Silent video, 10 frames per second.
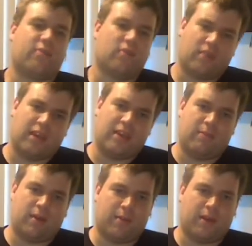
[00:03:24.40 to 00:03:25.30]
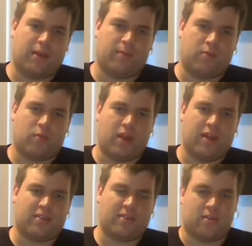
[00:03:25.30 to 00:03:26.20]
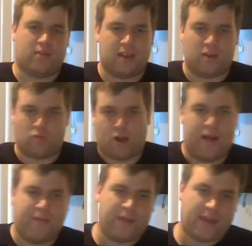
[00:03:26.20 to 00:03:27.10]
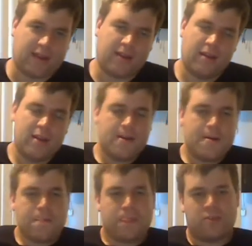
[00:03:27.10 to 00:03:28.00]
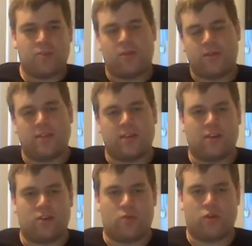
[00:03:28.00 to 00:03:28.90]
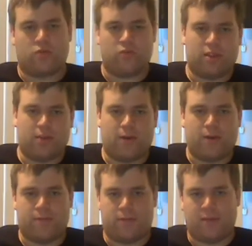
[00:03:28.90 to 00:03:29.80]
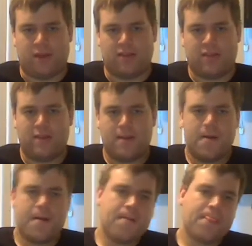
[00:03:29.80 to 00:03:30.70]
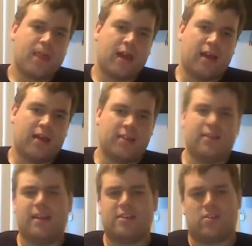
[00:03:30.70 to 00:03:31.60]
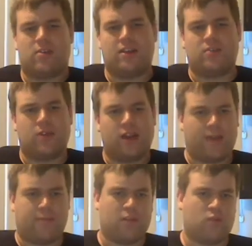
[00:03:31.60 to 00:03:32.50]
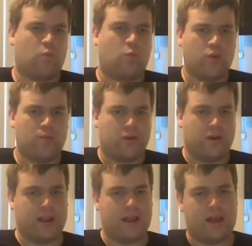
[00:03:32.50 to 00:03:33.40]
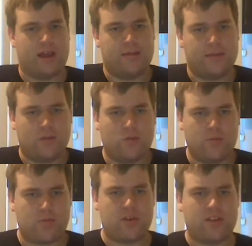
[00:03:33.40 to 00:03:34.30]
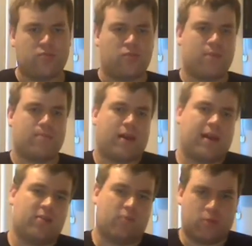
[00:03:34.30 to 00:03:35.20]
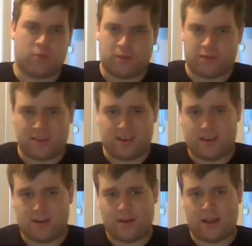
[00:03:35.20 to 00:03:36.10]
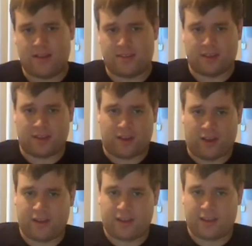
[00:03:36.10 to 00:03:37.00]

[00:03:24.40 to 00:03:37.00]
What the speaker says: keep coming up with ways to get around that. So I think they're going to work really well for the maze. The next location we have is Woodbury. Now Woodbury is run by the ruthless leader and psychotic